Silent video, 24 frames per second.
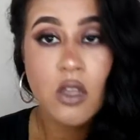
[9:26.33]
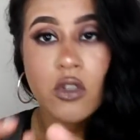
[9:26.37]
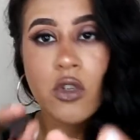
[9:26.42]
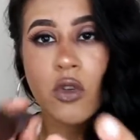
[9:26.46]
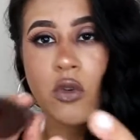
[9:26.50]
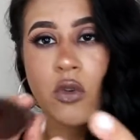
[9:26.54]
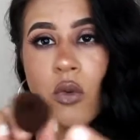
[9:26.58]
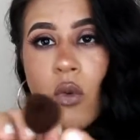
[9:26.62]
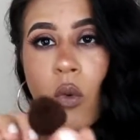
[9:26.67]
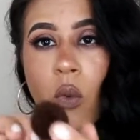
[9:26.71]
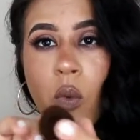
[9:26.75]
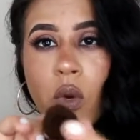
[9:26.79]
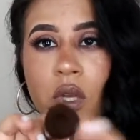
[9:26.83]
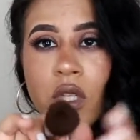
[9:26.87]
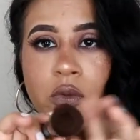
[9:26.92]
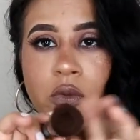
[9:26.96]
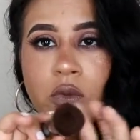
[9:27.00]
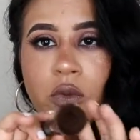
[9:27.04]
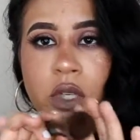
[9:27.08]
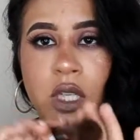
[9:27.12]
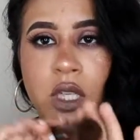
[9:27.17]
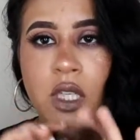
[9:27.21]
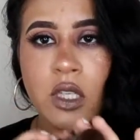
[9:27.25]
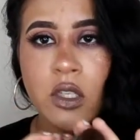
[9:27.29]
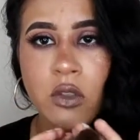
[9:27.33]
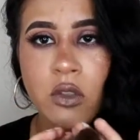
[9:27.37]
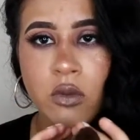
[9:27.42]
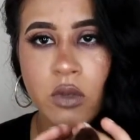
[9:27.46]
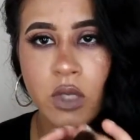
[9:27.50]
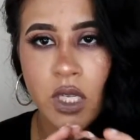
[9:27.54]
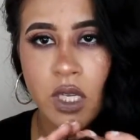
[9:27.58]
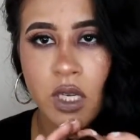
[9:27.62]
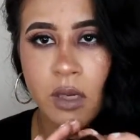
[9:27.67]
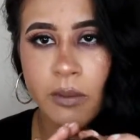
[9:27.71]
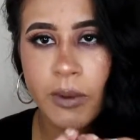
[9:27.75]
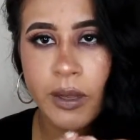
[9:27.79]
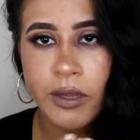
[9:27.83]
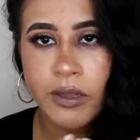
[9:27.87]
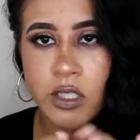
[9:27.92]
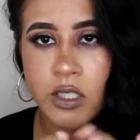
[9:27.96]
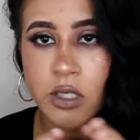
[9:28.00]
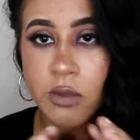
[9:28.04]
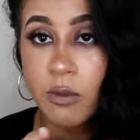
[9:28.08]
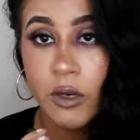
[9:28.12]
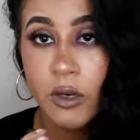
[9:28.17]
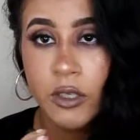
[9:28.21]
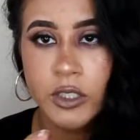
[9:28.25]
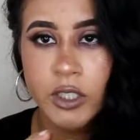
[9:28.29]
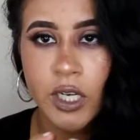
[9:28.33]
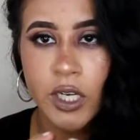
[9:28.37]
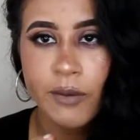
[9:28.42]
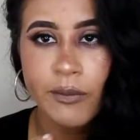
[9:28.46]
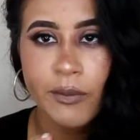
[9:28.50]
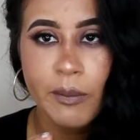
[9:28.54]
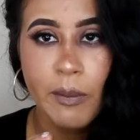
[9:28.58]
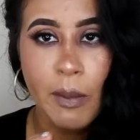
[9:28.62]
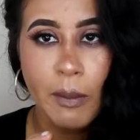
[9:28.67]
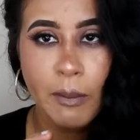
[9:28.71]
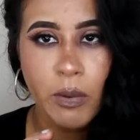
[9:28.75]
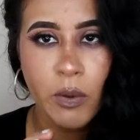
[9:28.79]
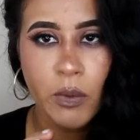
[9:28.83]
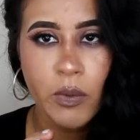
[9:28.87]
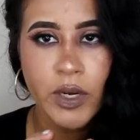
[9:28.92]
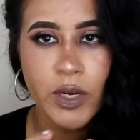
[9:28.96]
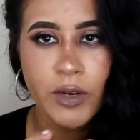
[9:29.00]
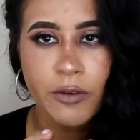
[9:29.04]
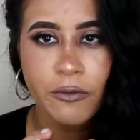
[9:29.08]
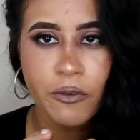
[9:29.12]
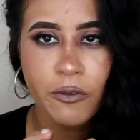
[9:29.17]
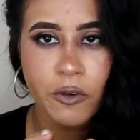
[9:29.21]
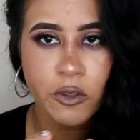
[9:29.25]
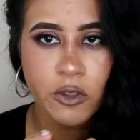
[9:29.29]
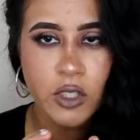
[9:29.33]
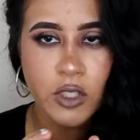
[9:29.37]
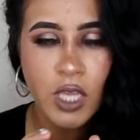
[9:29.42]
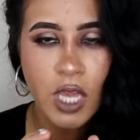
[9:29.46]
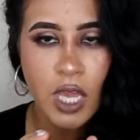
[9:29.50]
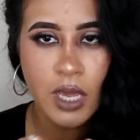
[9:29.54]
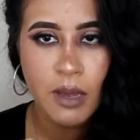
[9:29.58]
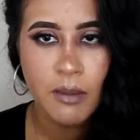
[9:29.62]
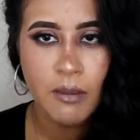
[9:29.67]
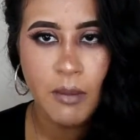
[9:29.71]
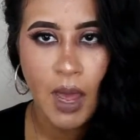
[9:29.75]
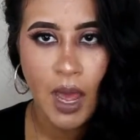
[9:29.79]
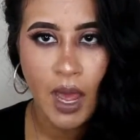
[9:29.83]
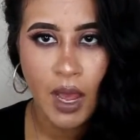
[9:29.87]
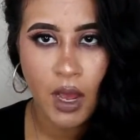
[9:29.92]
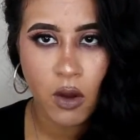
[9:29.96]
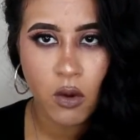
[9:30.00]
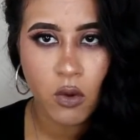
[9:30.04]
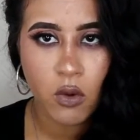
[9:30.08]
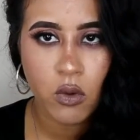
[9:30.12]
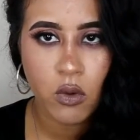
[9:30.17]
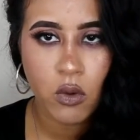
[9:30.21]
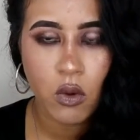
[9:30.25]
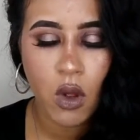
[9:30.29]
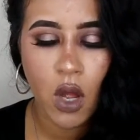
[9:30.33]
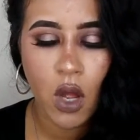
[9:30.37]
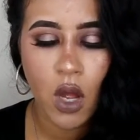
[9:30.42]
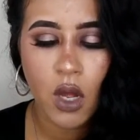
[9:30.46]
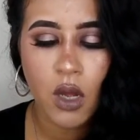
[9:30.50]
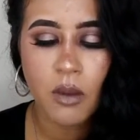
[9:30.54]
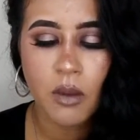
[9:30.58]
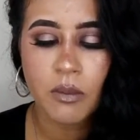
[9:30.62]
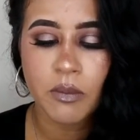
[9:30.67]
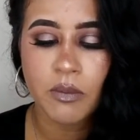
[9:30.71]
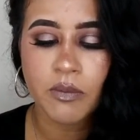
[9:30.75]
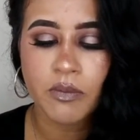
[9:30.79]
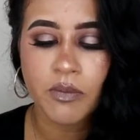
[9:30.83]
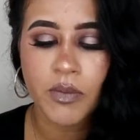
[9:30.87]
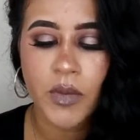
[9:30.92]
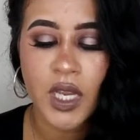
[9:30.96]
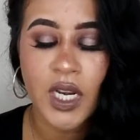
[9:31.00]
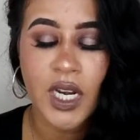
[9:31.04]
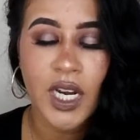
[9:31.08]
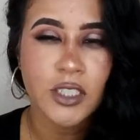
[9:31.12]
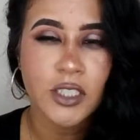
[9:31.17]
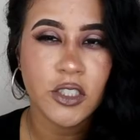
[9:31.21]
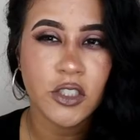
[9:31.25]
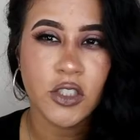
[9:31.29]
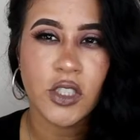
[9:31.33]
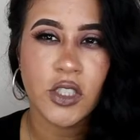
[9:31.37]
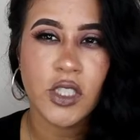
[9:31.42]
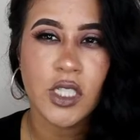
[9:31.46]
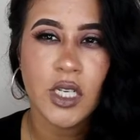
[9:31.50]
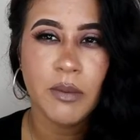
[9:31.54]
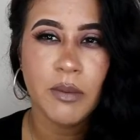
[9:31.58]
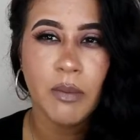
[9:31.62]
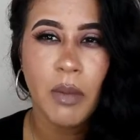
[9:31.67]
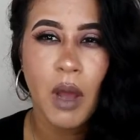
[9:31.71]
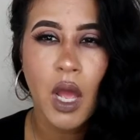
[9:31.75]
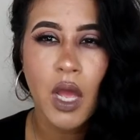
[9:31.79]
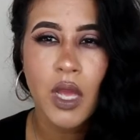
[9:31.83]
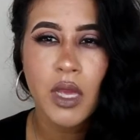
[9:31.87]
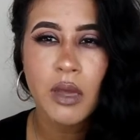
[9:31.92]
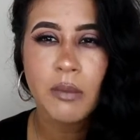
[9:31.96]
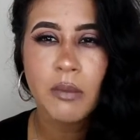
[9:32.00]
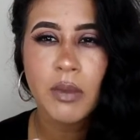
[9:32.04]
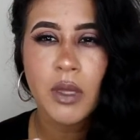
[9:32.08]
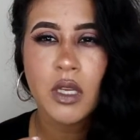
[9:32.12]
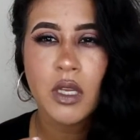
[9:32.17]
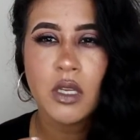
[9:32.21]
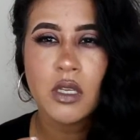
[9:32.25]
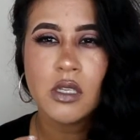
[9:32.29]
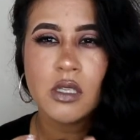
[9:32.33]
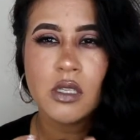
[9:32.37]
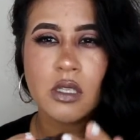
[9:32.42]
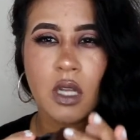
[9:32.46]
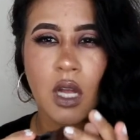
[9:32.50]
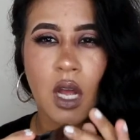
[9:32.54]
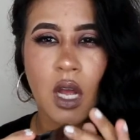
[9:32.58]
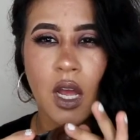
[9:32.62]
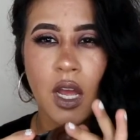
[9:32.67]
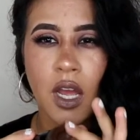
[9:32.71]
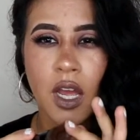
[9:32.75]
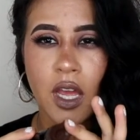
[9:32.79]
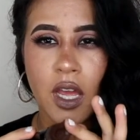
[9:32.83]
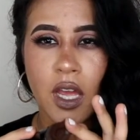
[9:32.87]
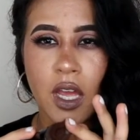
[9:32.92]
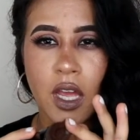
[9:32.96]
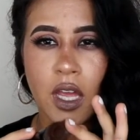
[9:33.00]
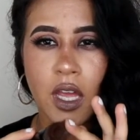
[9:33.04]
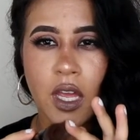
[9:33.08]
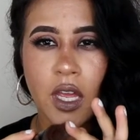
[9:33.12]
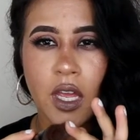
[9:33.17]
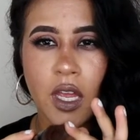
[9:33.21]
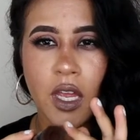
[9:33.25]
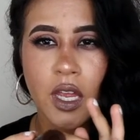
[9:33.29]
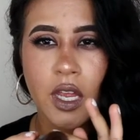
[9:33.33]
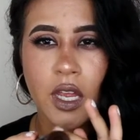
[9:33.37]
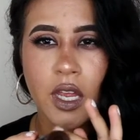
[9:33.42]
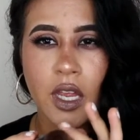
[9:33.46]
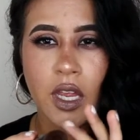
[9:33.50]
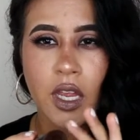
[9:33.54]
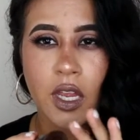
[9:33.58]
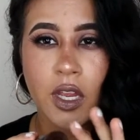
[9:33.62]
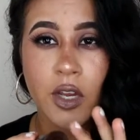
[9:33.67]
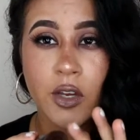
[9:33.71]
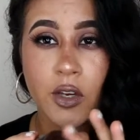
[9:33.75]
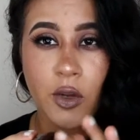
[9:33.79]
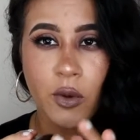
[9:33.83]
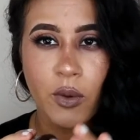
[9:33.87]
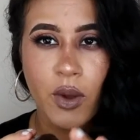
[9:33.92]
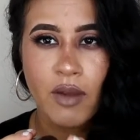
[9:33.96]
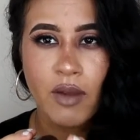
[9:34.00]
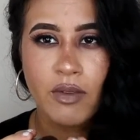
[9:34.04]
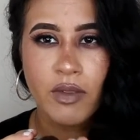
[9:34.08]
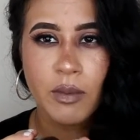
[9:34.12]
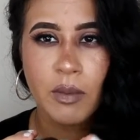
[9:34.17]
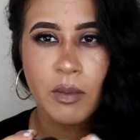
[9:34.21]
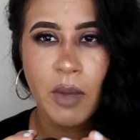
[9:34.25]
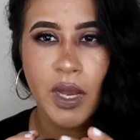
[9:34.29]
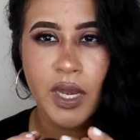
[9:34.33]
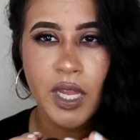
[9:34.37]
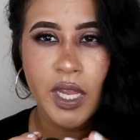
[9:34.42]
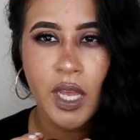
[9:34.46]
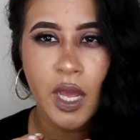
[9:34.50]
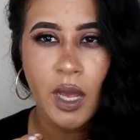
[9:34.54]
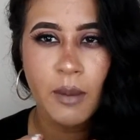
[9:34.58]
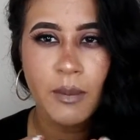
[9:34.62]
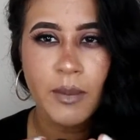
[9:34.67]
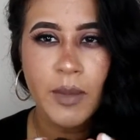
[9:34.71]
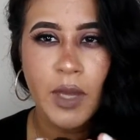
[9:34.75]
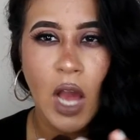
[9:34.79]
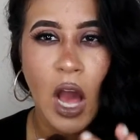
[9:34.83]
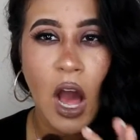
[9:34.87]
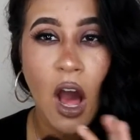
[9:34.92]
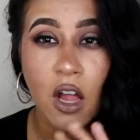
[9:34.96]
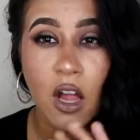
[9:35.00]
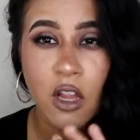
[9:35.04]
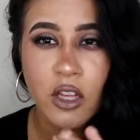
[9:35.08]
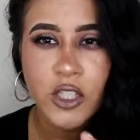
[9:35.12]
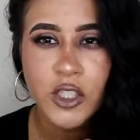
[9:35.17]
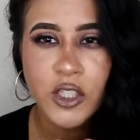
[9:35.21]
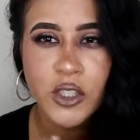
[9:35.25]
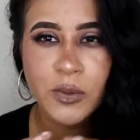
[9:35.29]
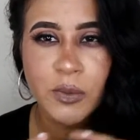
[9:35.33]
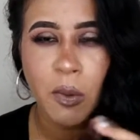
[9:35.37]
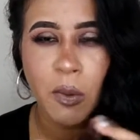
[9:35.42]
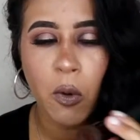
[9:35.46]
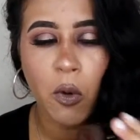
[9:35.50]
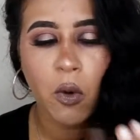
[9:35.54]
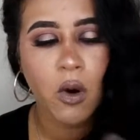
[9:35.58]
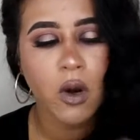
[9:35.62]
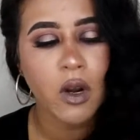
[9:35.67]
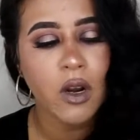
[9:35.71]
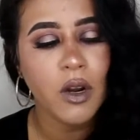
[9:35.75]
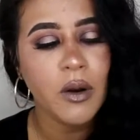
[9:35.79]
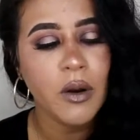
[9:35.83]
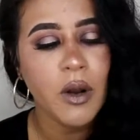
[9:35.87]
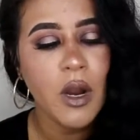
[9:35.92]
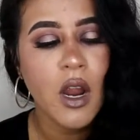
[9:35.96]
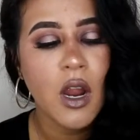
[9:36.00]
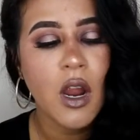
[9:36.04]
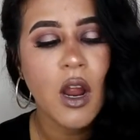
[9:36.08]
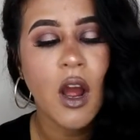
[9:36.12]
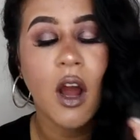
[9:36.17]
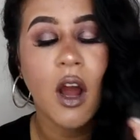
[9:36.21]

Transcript: So what's really unique about this brush, and I remember when it first came out, and I just didn't buy it because I don't have the money, I'm college poor,